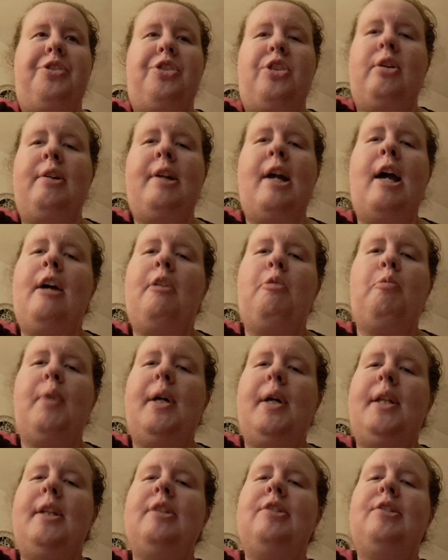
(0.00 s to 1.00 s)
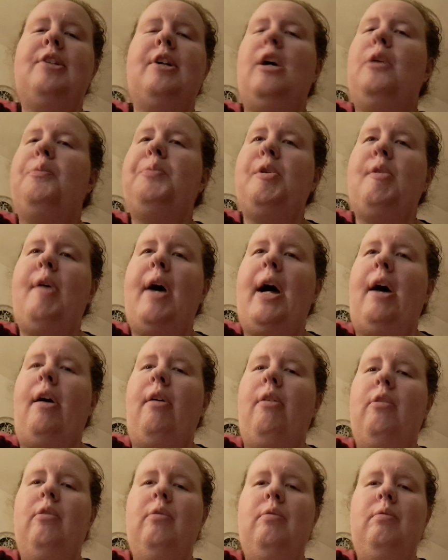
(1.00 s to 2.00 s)
they're not willing to help you
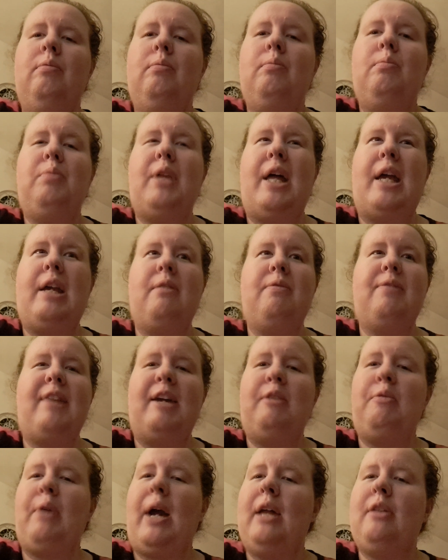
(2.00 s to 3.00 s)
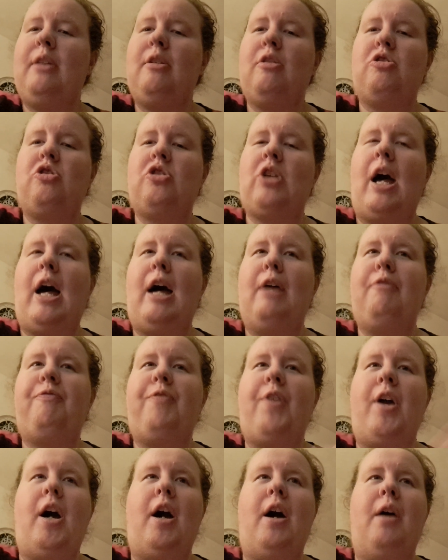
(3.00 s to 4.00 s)
out. Like, they rather shop
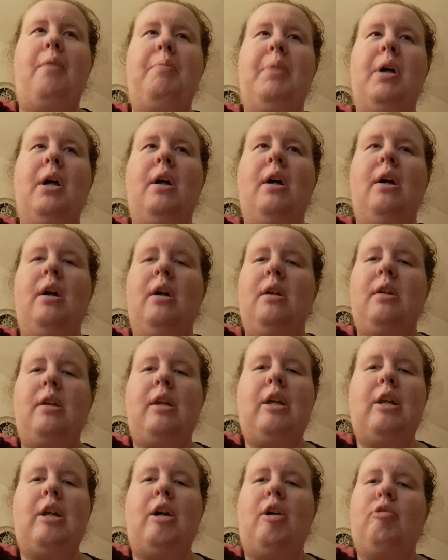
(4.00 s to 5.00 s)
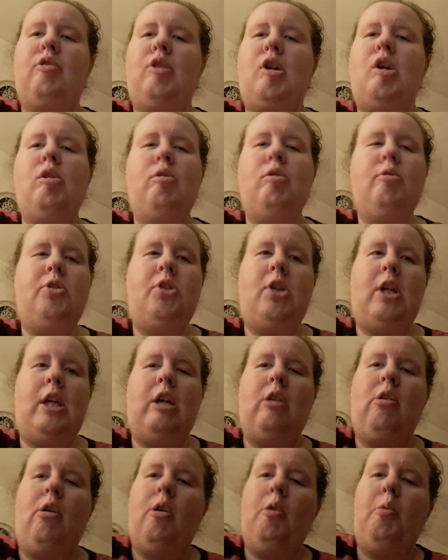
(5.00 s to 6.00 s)
from, you know,
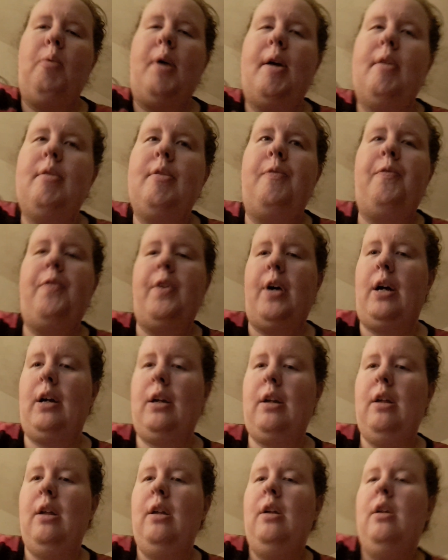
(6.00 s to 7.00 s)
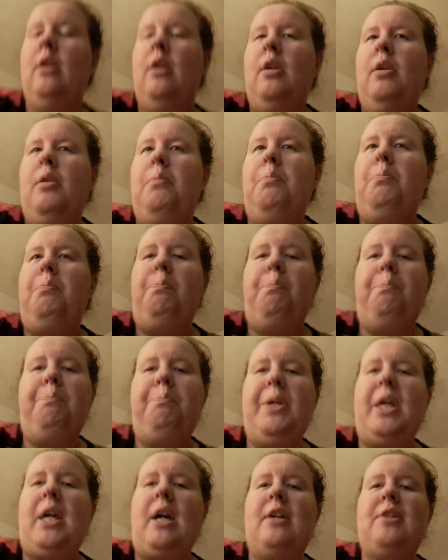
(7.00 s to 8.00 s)
Gucci or wherever the fuck.
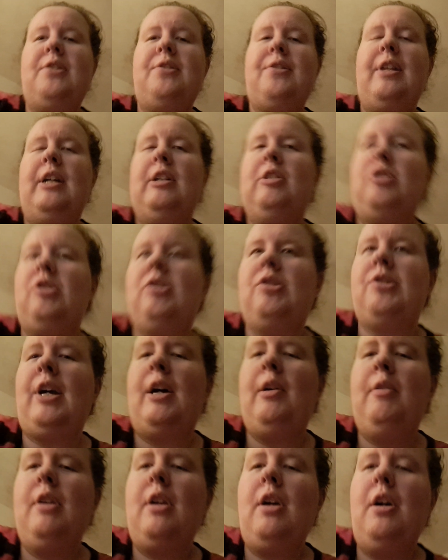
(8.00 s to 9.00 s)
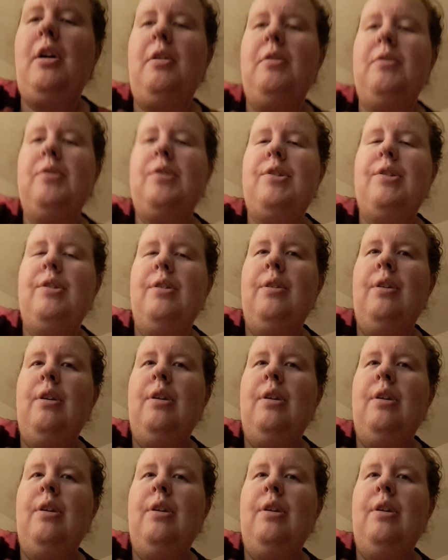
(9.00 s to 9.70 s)
Because that's just how it goes